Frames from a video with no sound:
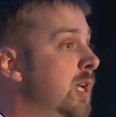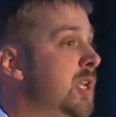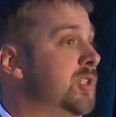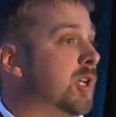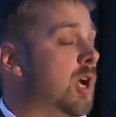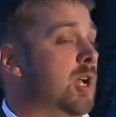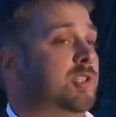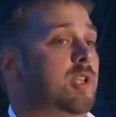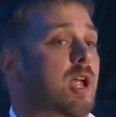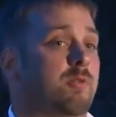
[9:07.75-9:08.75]
It is a
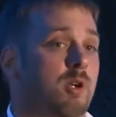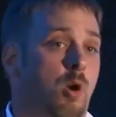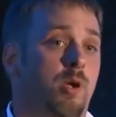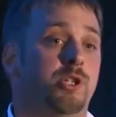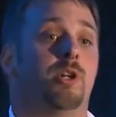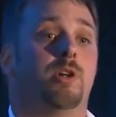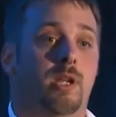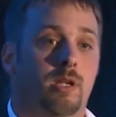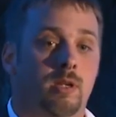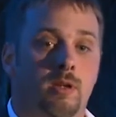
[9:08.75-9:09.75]
constant, ever-going
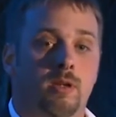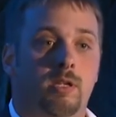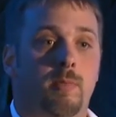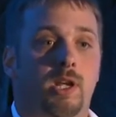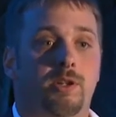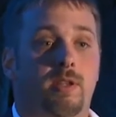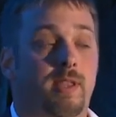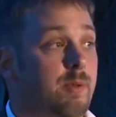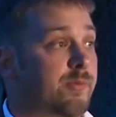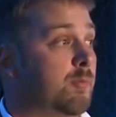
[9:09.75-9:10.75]
journey to make sure that
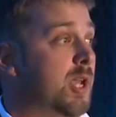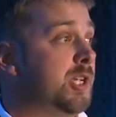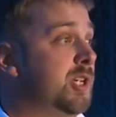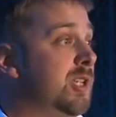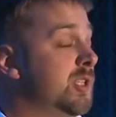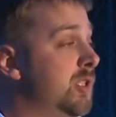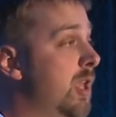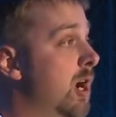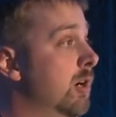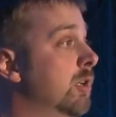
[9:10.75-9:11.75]
that information is
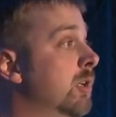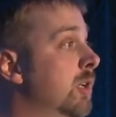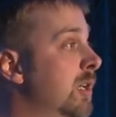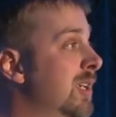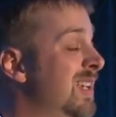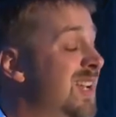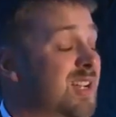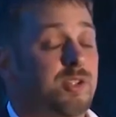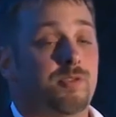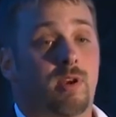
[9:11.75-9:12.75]
there
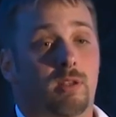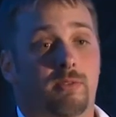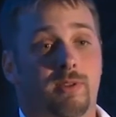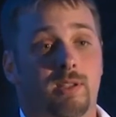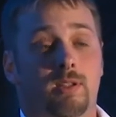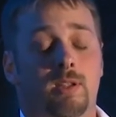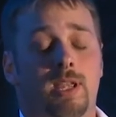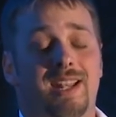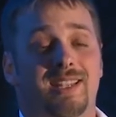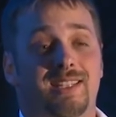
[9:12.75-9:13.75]
and is relevant
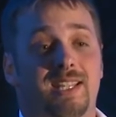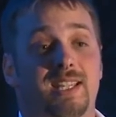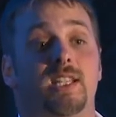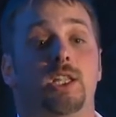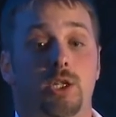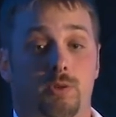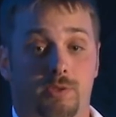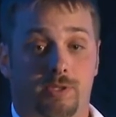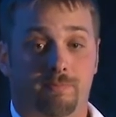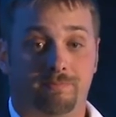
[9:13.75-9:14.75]
and is easy to
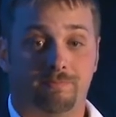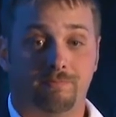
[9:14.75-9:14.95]
use.